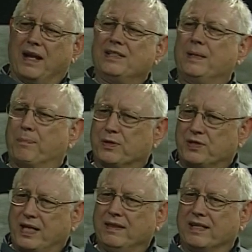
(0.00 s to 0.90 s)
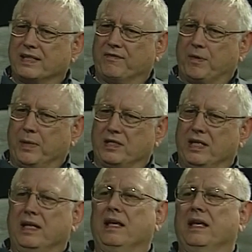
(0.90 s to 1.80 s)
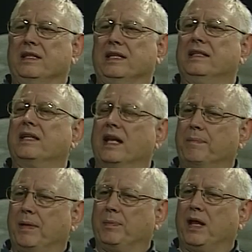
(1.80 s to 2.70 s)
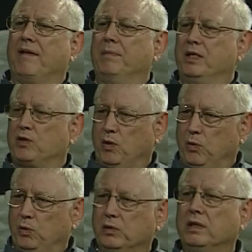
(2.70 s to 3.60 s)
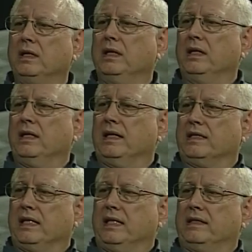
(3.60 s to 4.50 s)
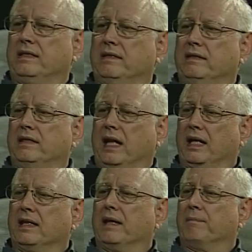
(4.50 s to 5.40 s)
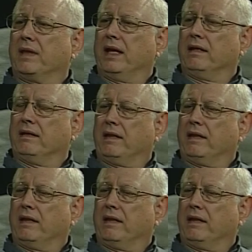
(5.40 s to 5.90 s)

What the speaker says: does he present this information? Is he telling people, I've been told? Is he telling them that